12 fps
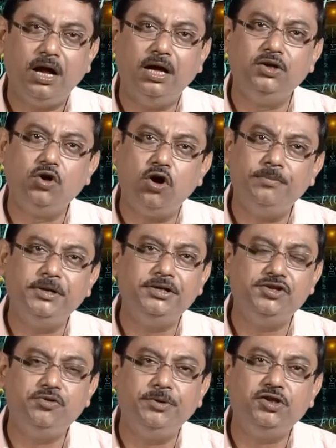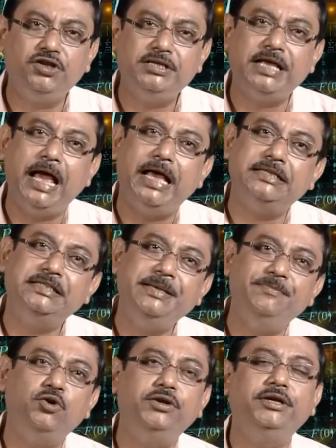A normal distribution is
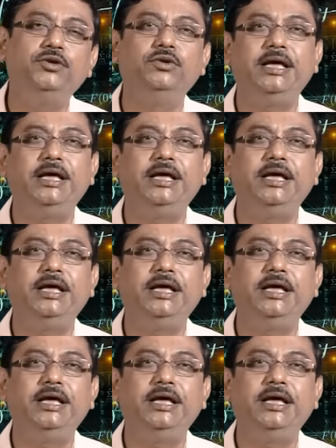asymptotic to